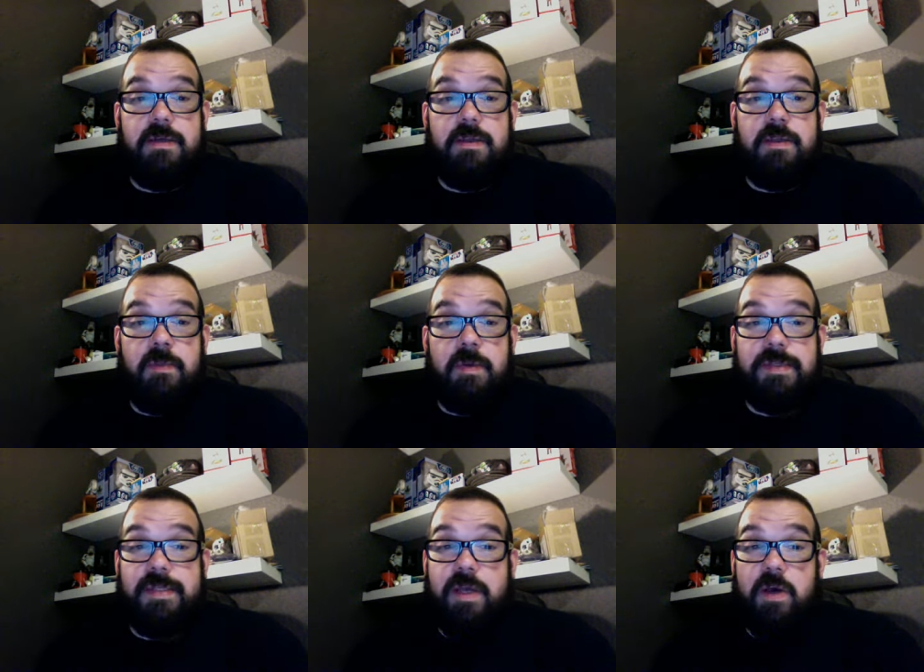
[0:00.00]
the
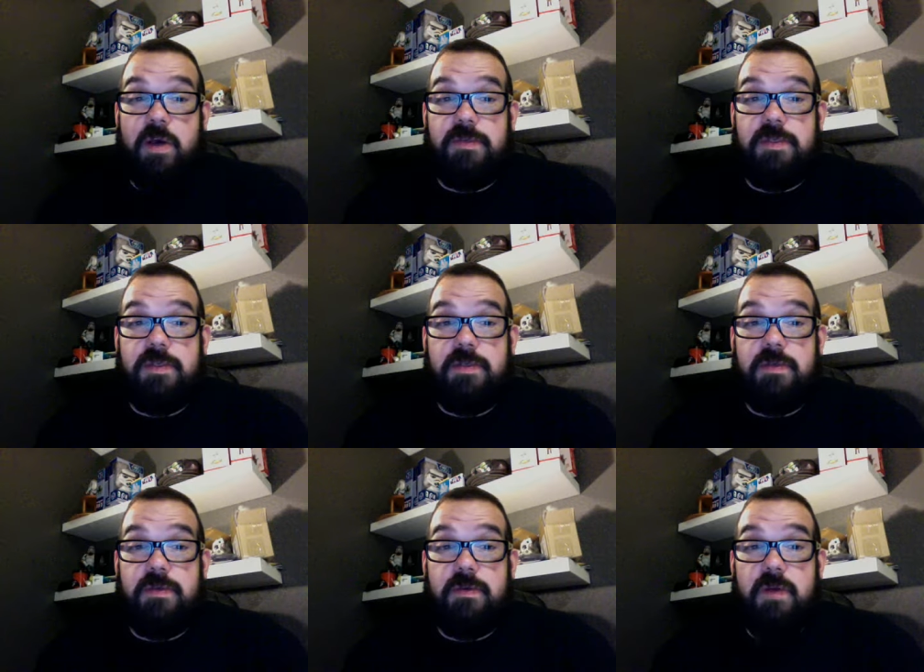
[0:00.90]
Obesity Helps
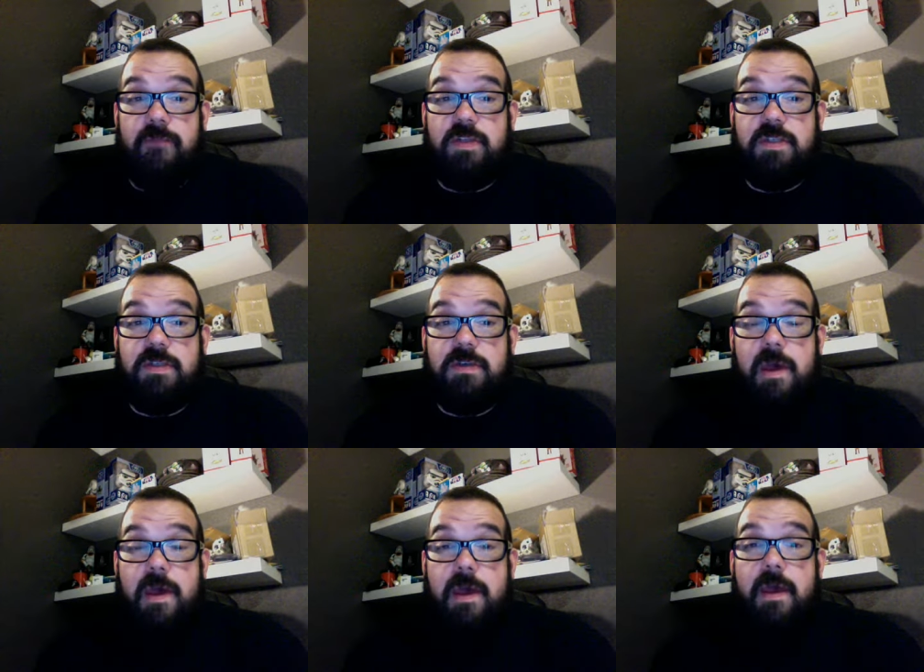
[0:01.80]
conference.
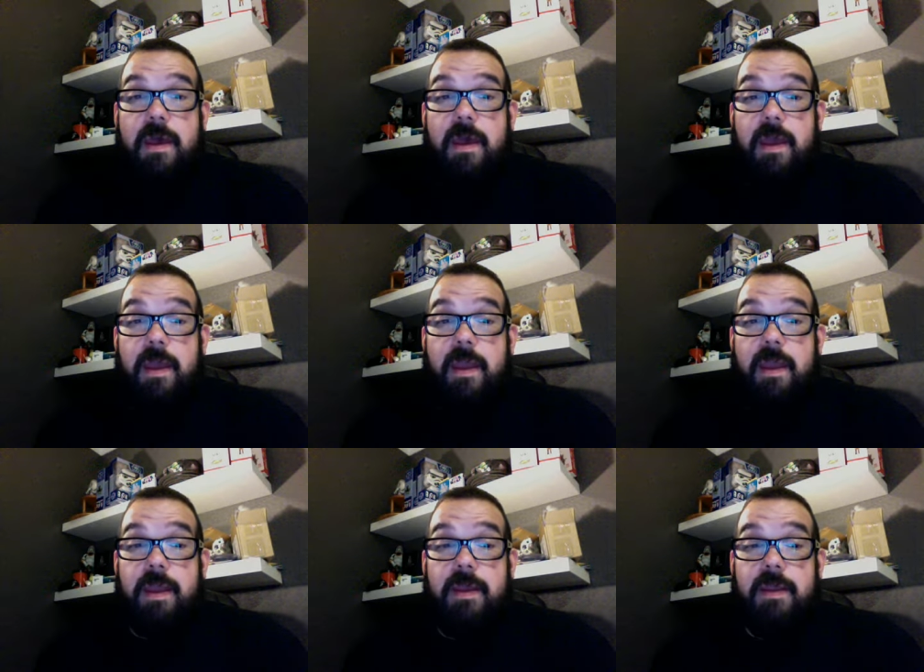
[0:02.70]

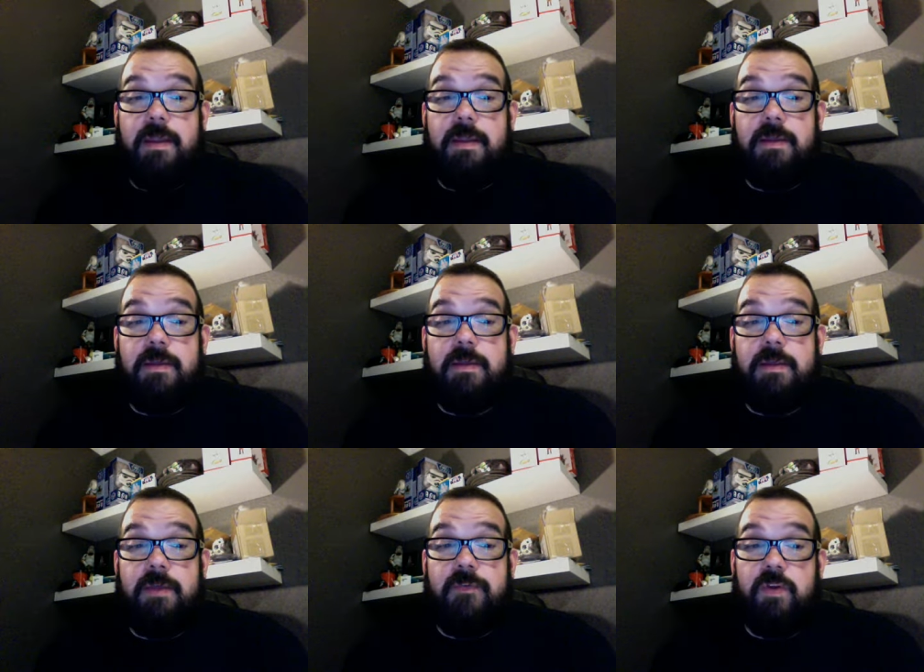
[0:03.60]
And
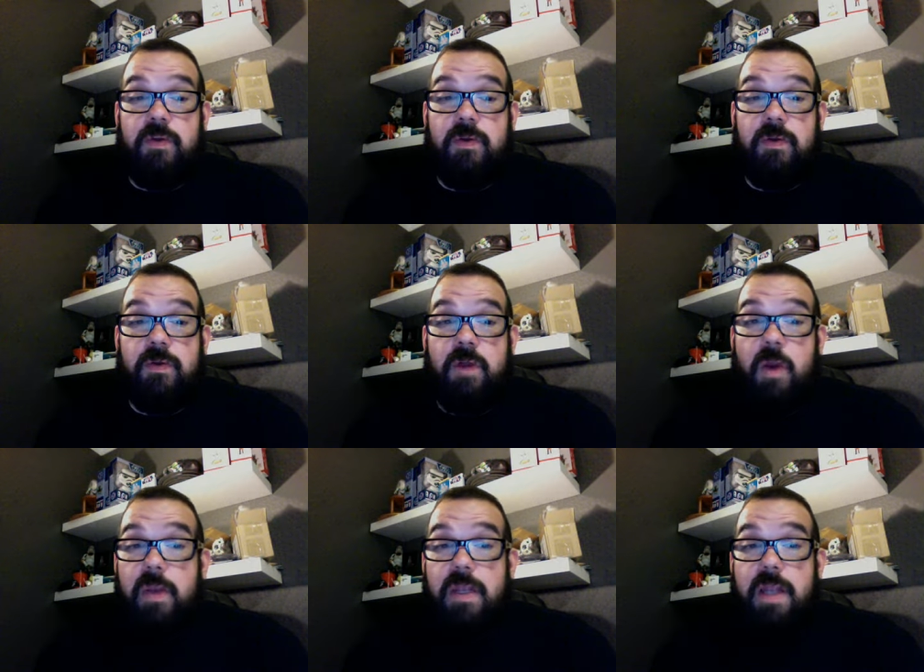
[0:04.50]
if you're
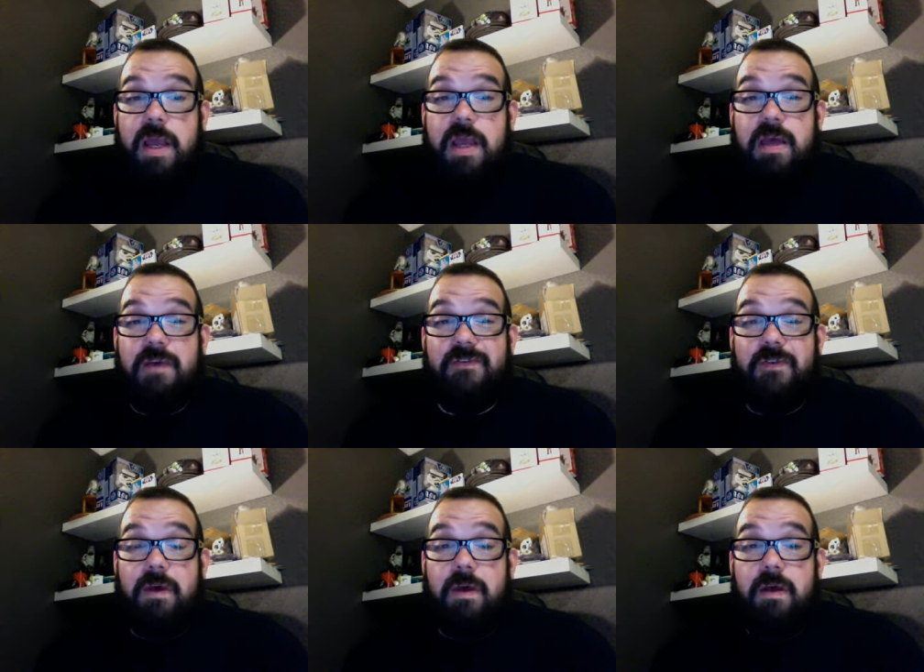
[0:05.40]
going, I have
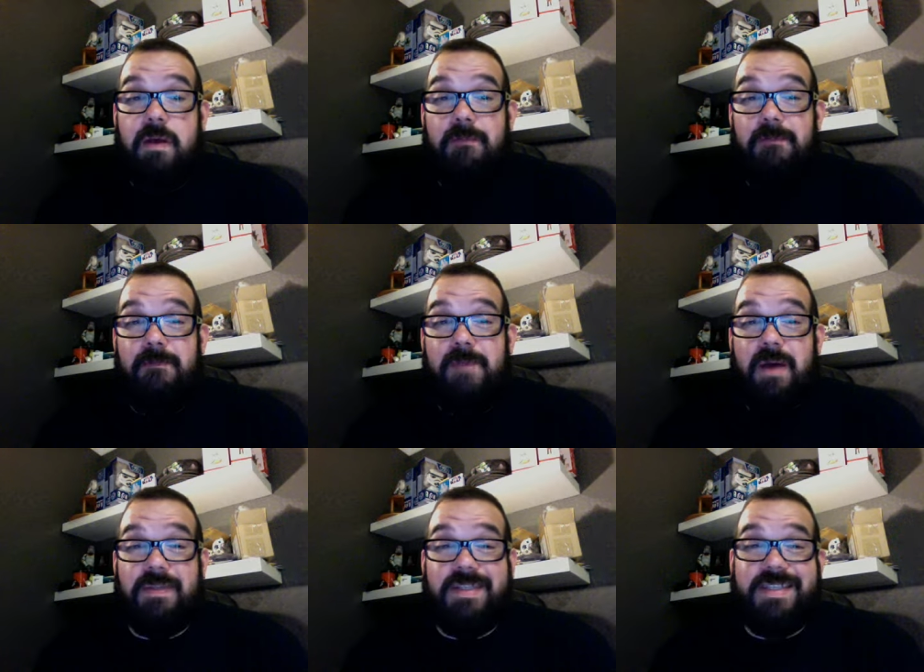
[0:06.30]

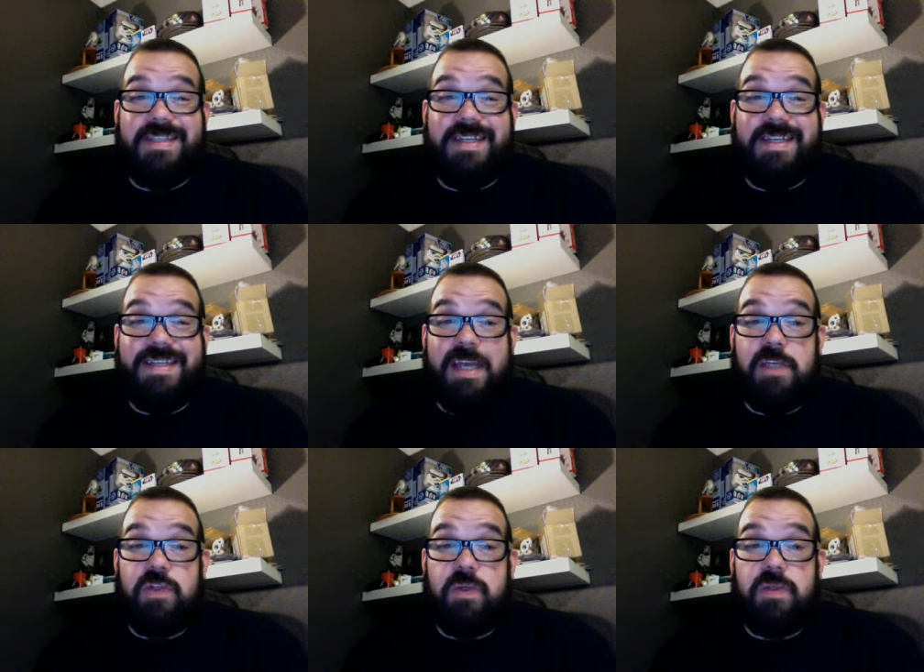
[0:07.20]
about six
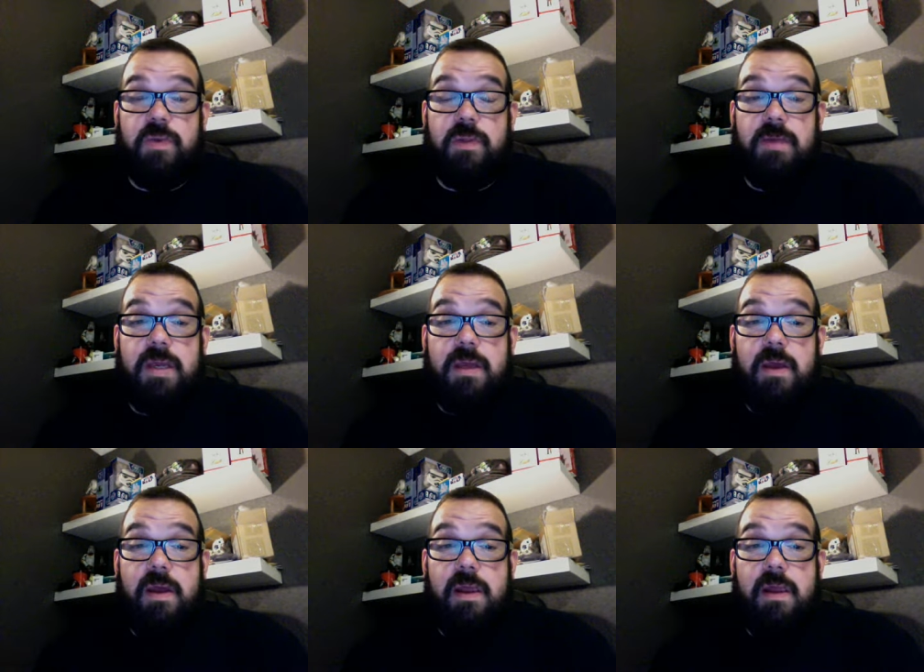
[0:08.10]
extras with me.
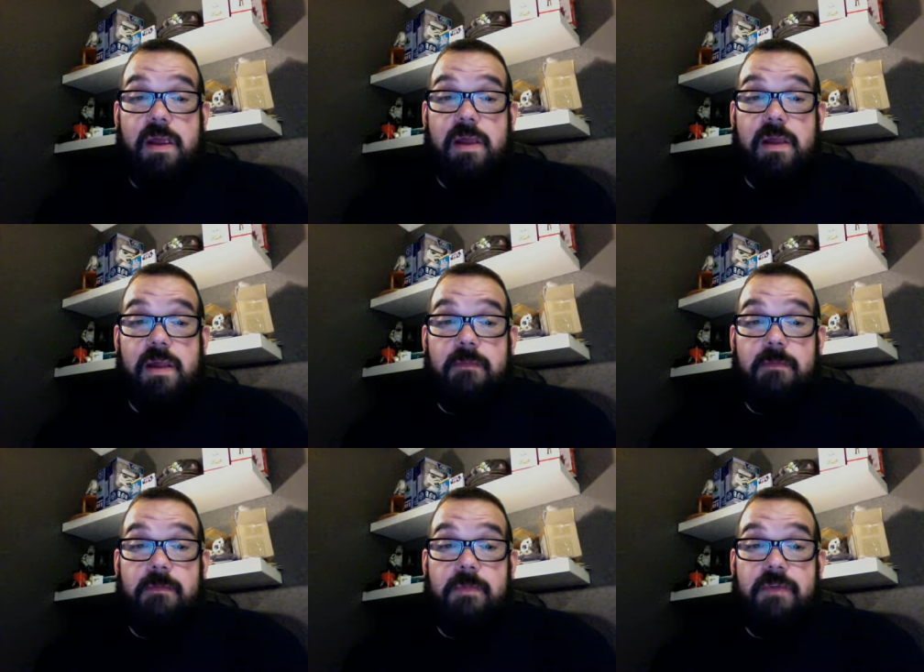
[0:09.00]
Um,
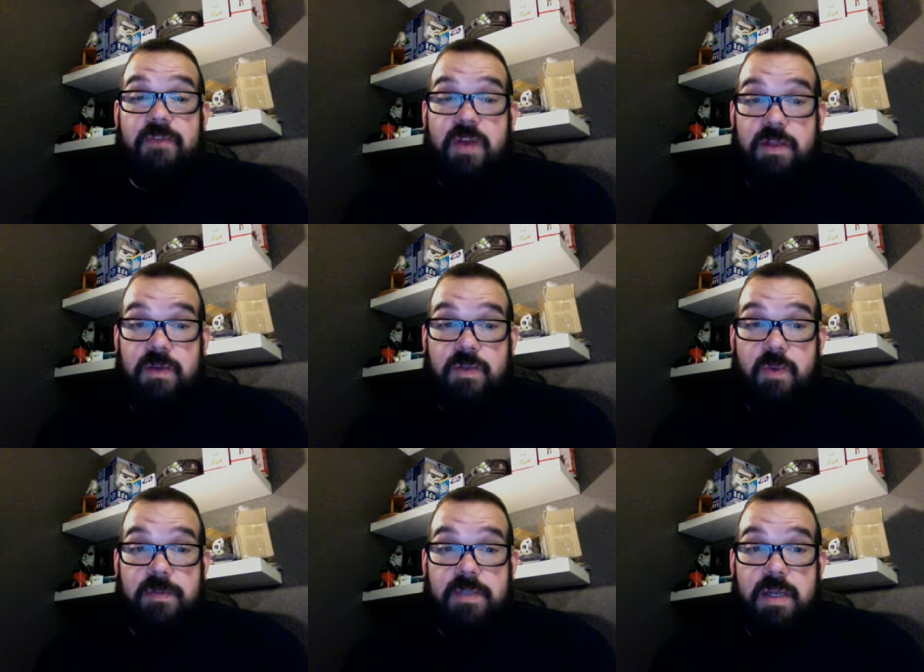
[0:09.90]
if not, there's a
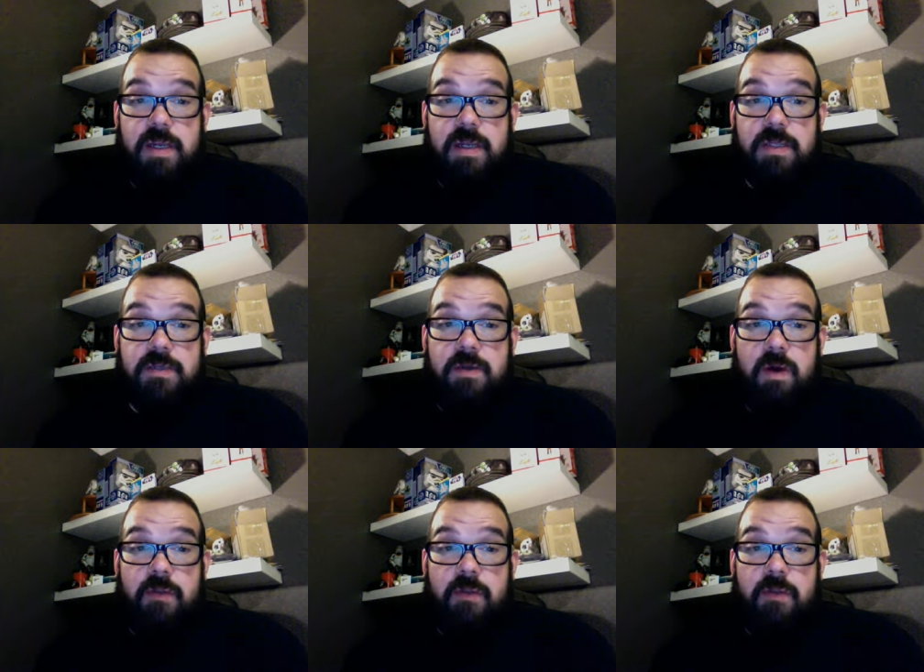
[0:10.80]
website. It's called